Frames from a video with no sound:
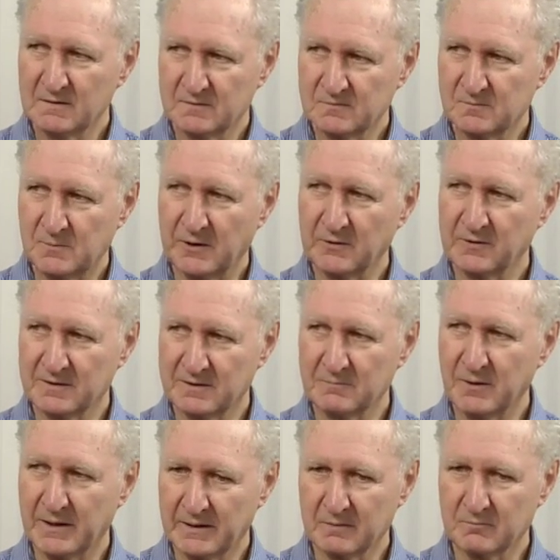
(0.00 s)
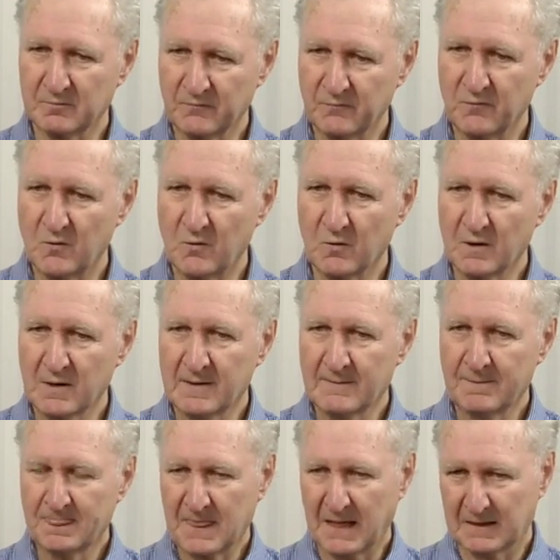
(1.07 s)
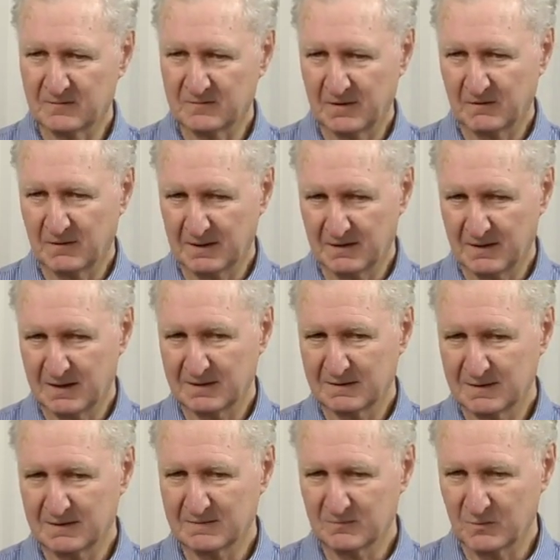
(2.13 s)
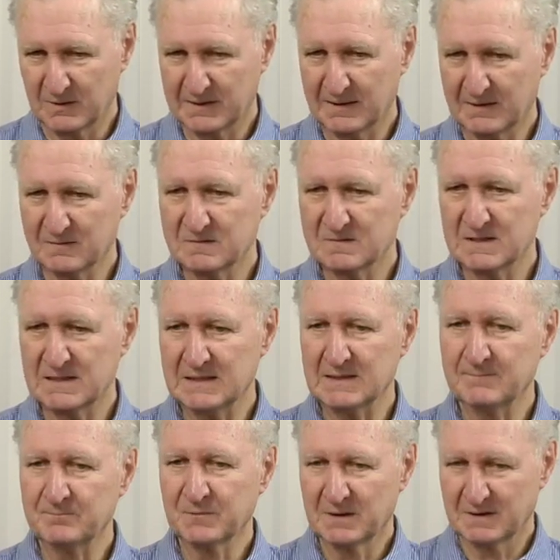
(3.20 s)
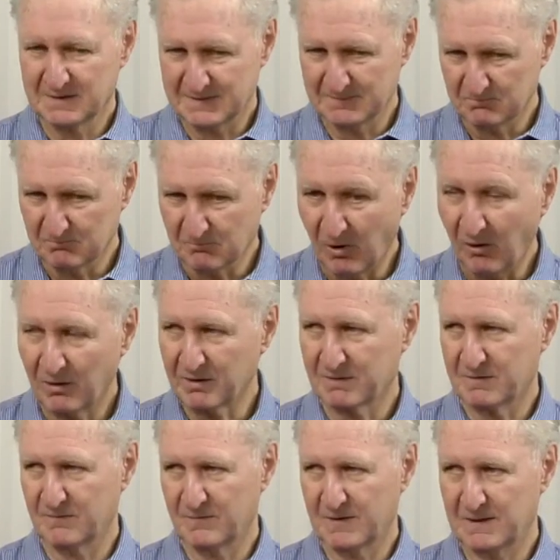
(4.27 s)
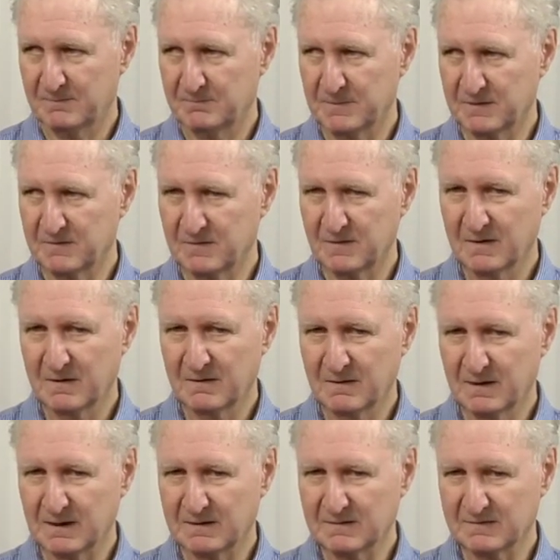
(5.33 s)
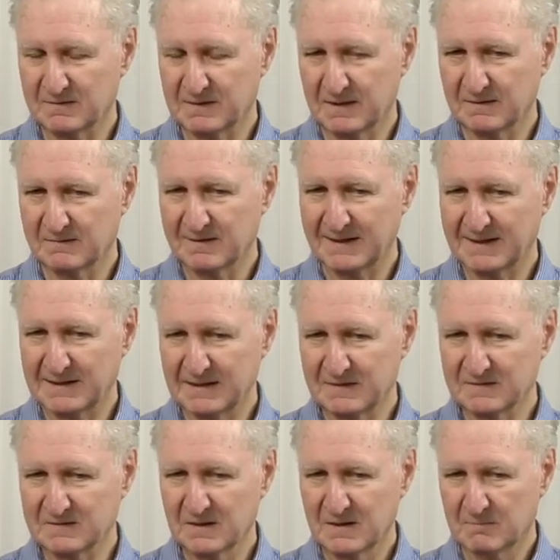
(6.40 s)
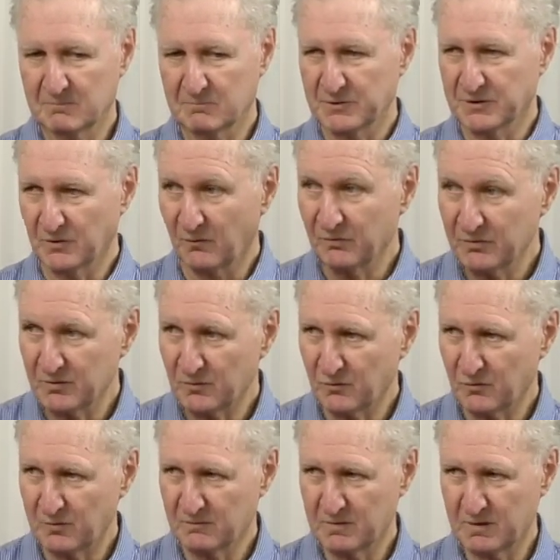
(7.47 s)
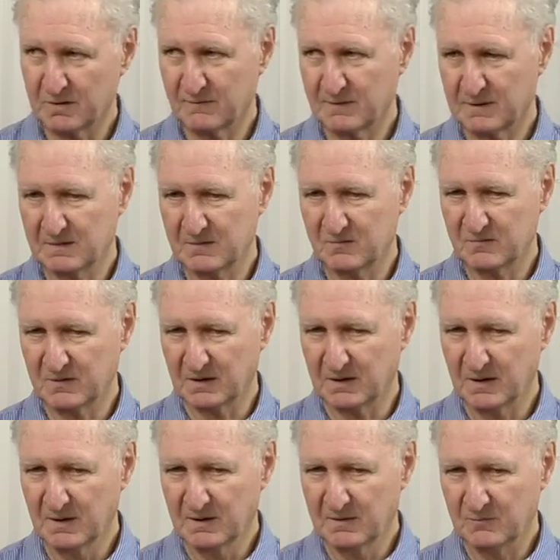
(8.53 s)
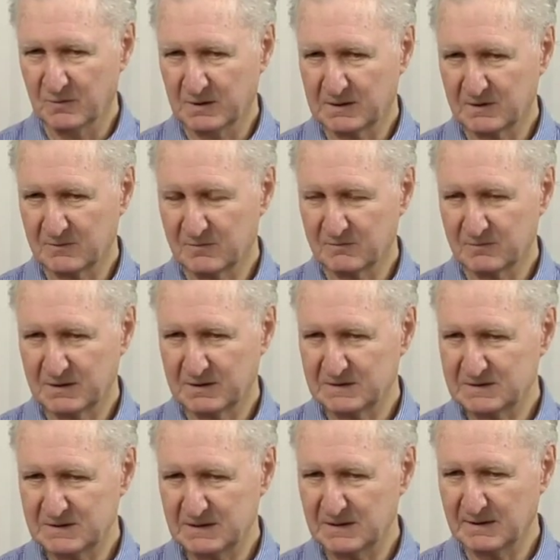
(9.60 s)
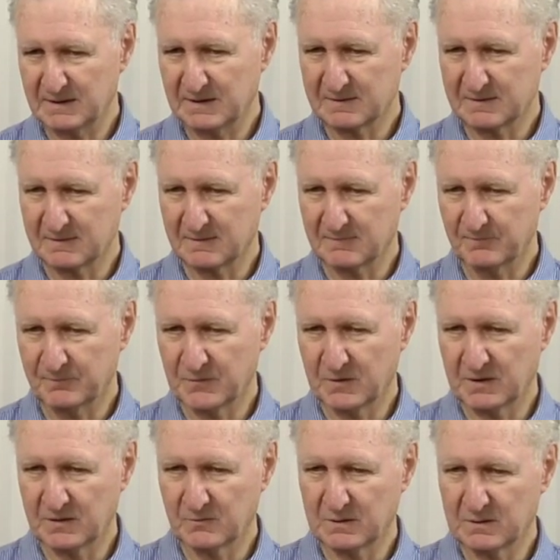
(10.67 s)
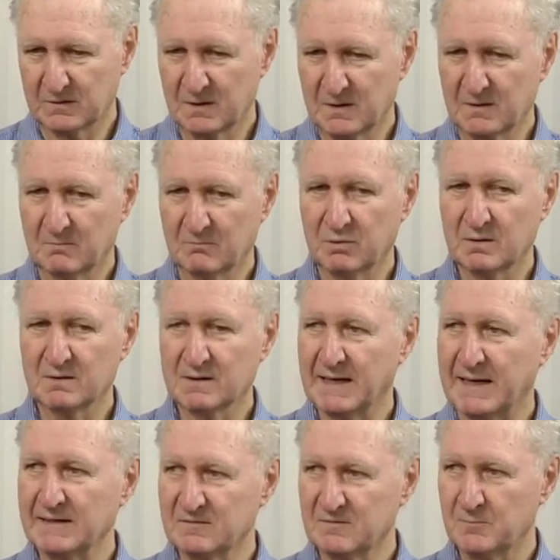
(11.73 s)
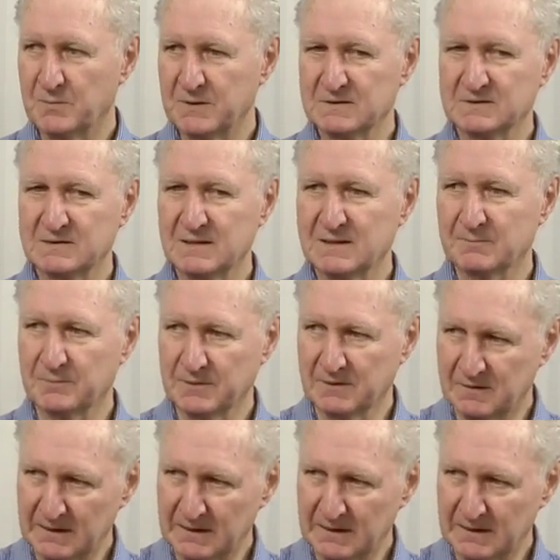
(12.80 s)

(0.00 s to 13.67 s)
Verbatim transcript: spoken about it before. And so I think that we're going to see market development that is going to take us beyond the automotive industry. We can already see that, you know, when Bill Gates pitched up in